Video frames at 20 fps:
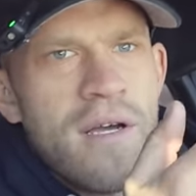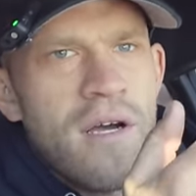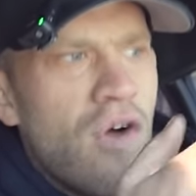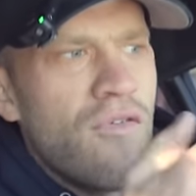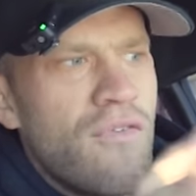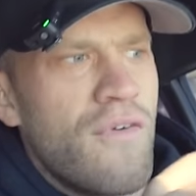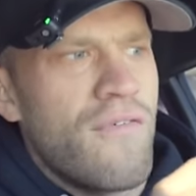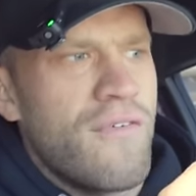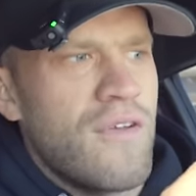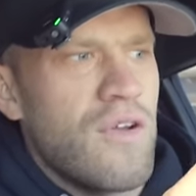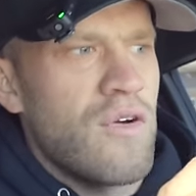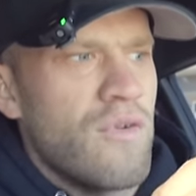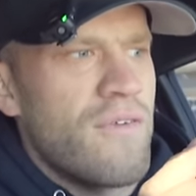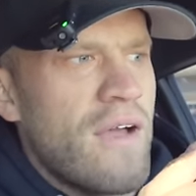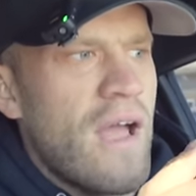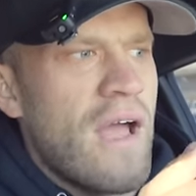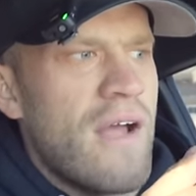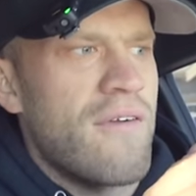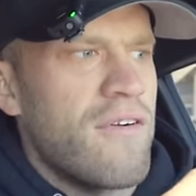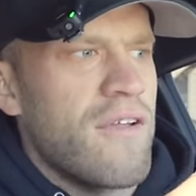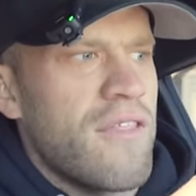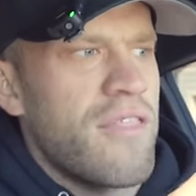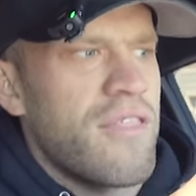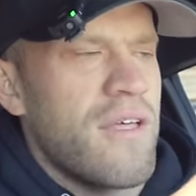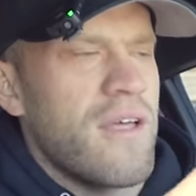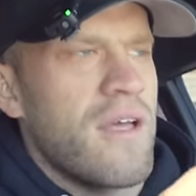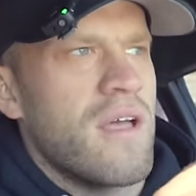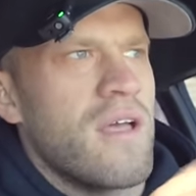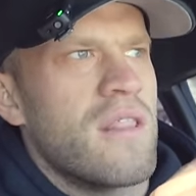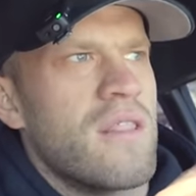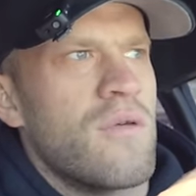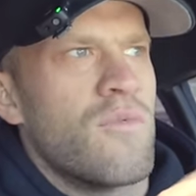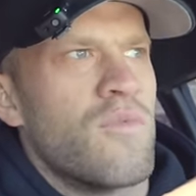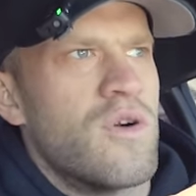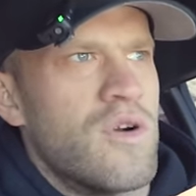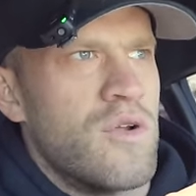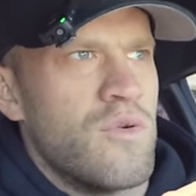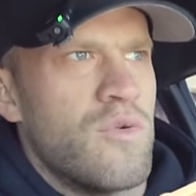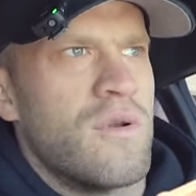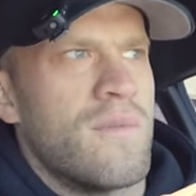overview of everything that
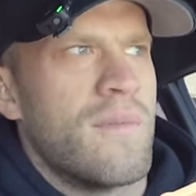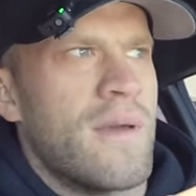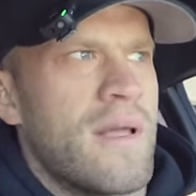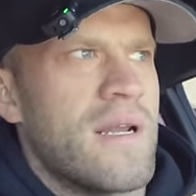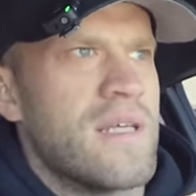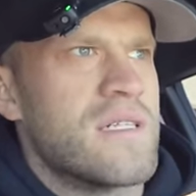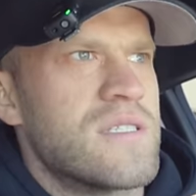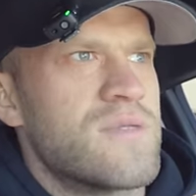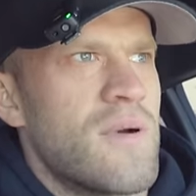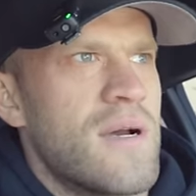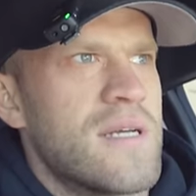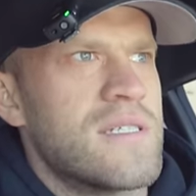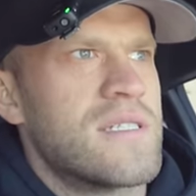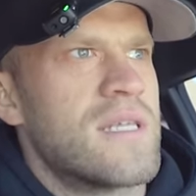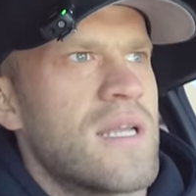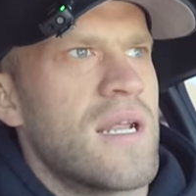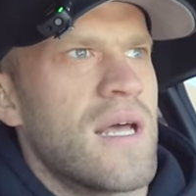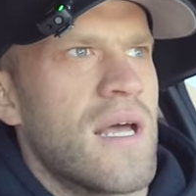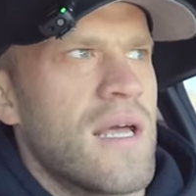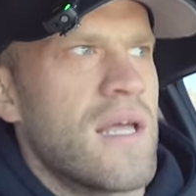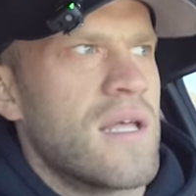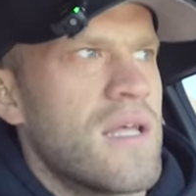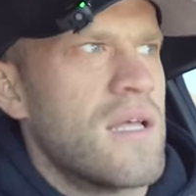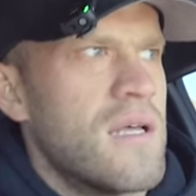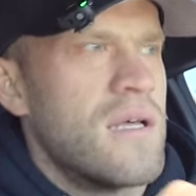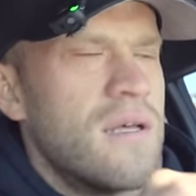we're doing maintenance-wise today.